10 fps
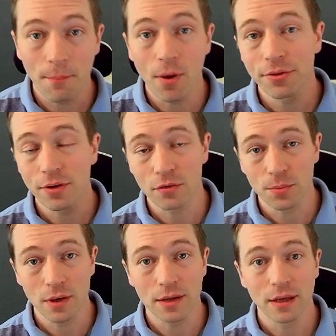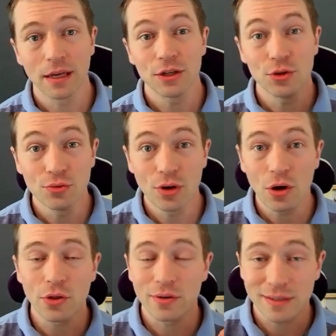month over month, you
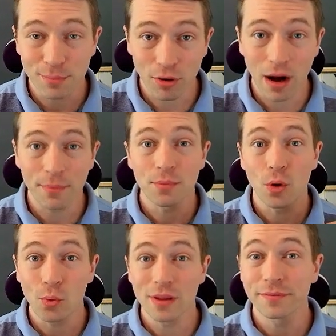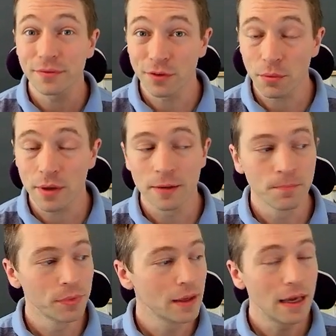know there is a problem with fulfillment.
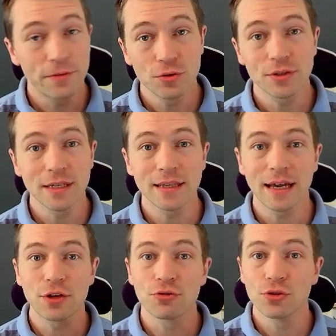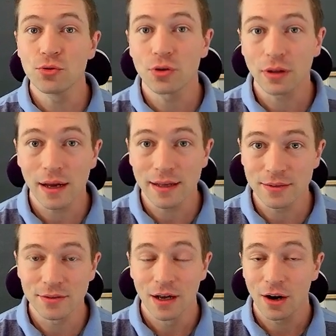If you see that your new
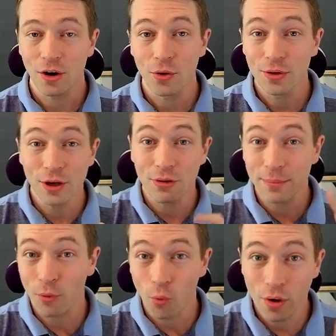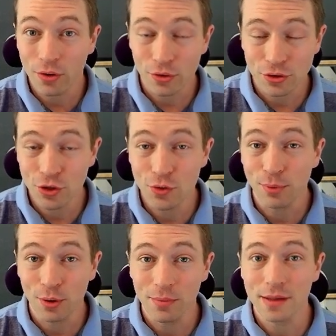clients are only going up 1 or 2
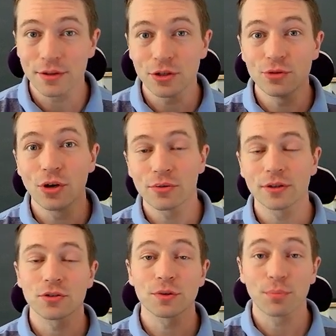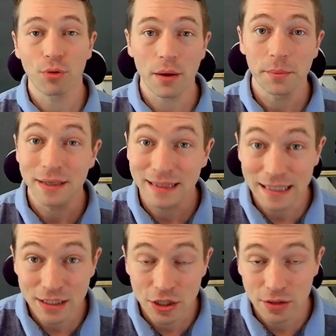per month, you know that there's a problem in
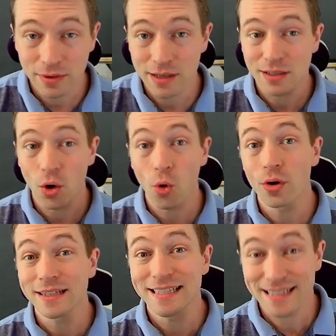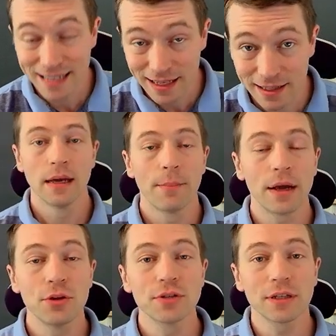lead generation or in selling. By
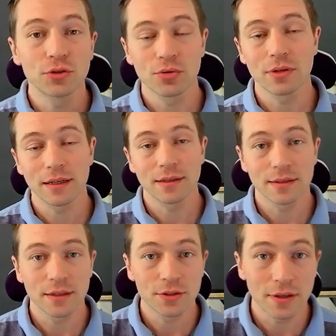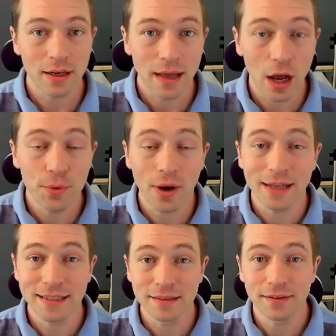using a tool like this, it's going to help you
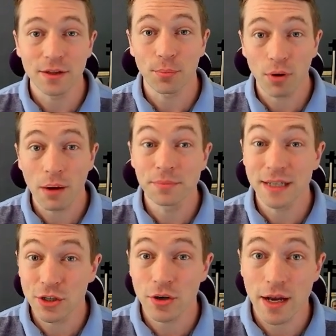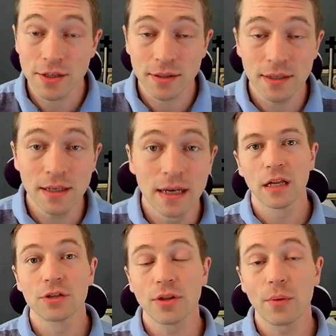identify the problems in your agency
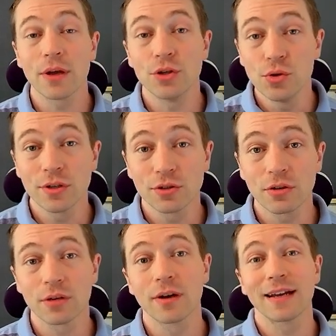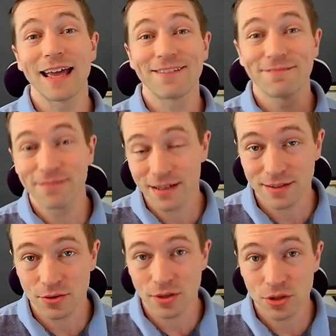so that way you can turn around and
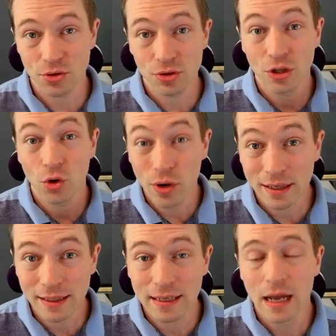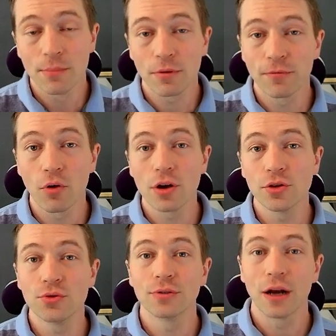fix those issues quickly before
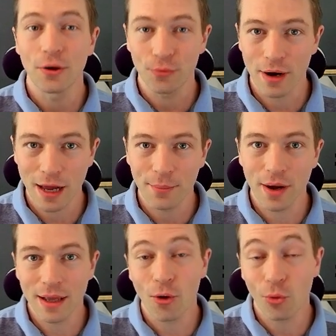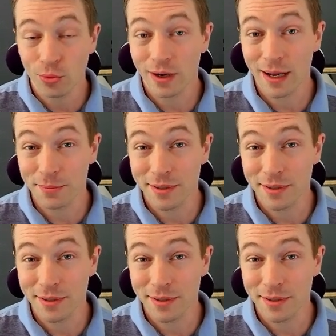you run out of money or run out of